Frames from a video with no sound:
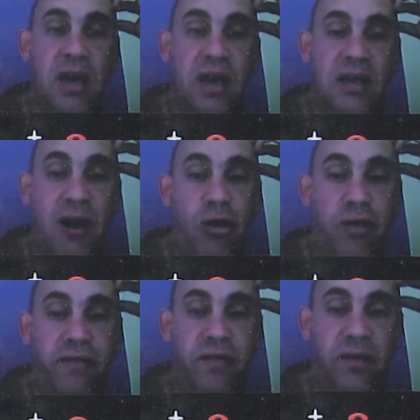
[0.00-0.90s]
tariff
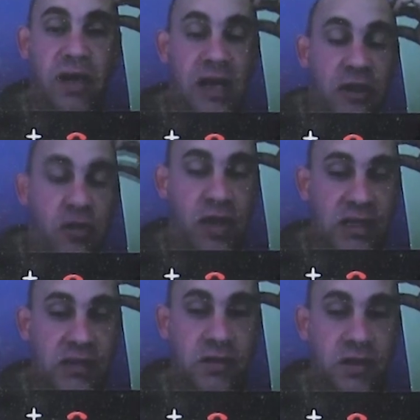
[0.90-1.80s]

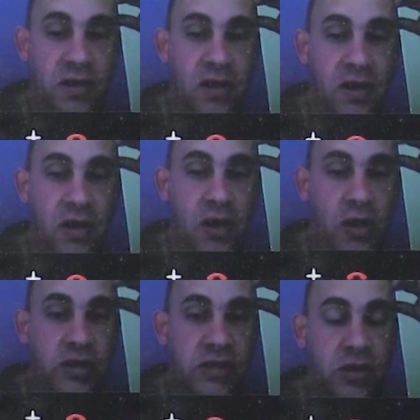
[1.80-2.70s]
increase
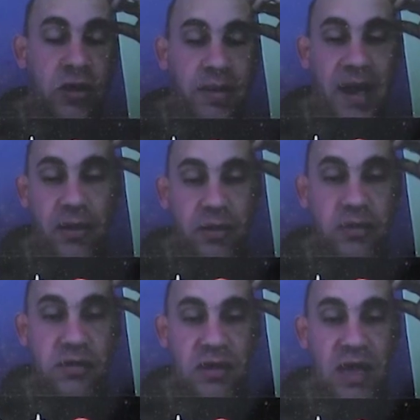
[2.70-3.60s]
on solar
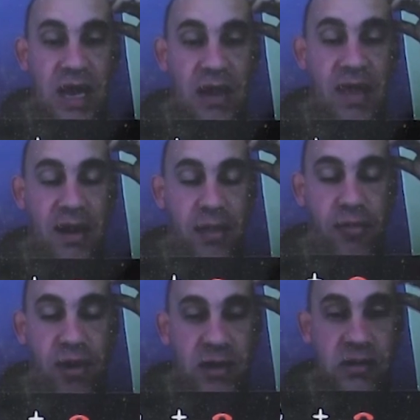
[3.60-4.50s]
panels, and that
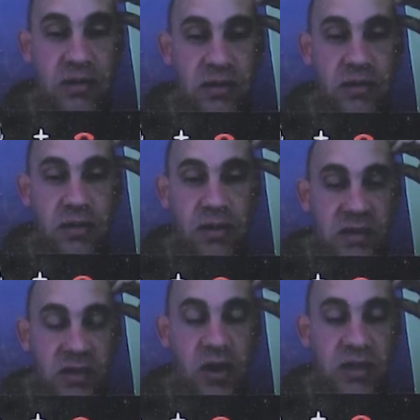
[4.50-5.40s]
threatened
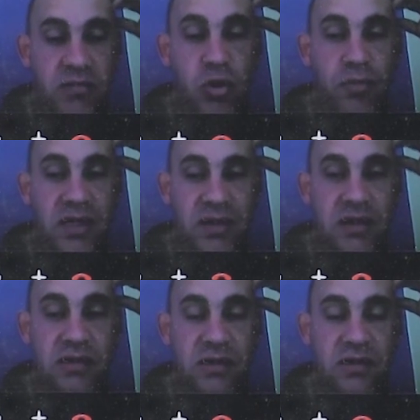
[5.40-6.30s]
this guy's small
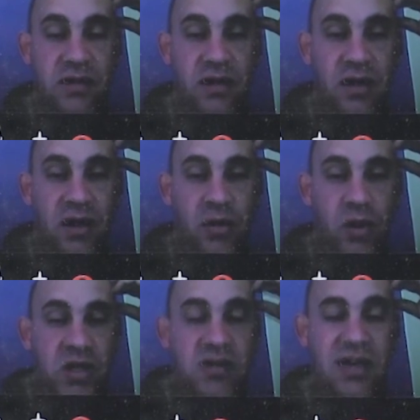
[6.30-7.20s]
business,
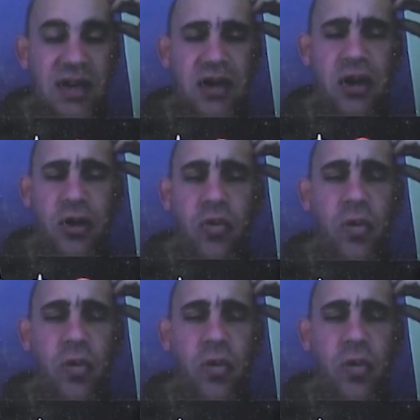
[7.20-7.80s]
which is no